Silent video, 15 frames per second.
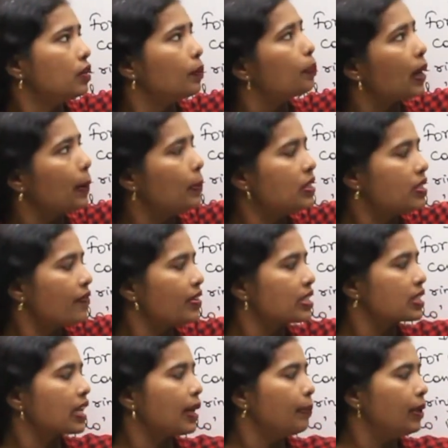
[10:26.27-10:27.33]
Primary
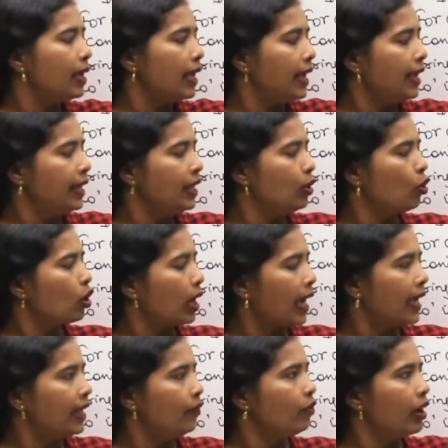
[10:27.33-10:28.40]
suffix can be a, in or
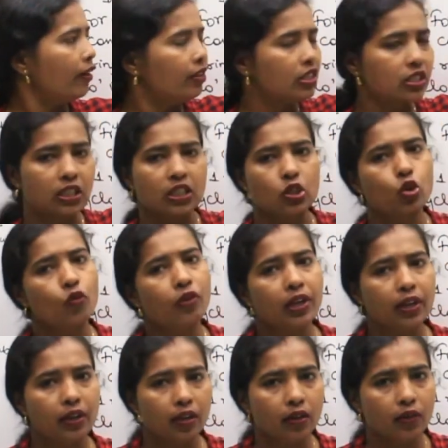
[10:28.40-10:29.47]
ein, we have discussed over
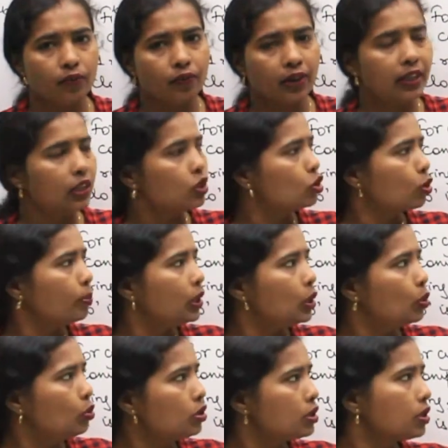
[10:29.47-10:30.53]
here when it is to be
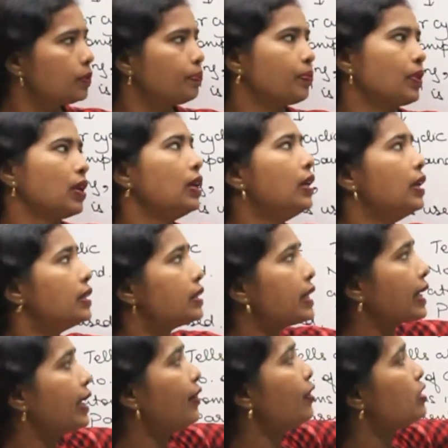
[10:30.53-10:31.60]
used.
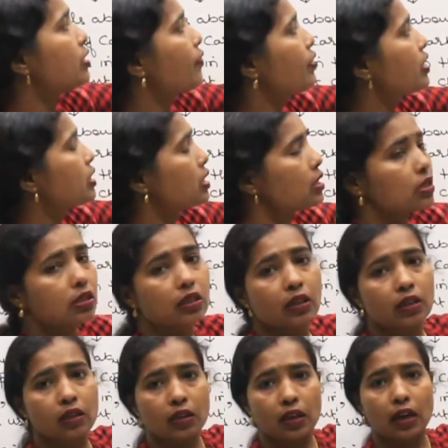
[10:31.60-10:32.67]
Secondary suffixes
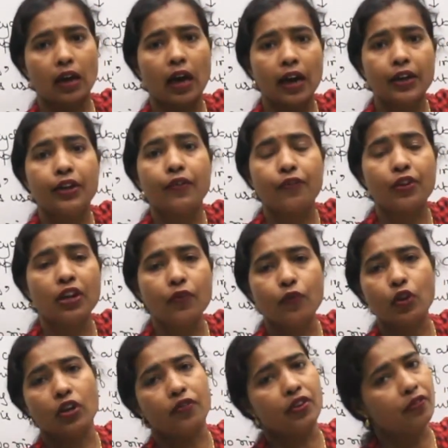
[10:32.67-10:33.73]
are different
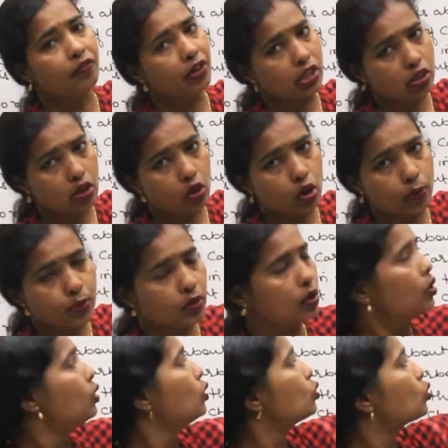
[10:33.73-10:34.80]
for different functional groups.
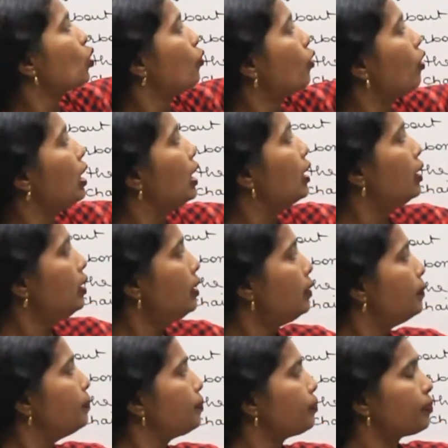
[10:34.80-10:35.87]
So we will learn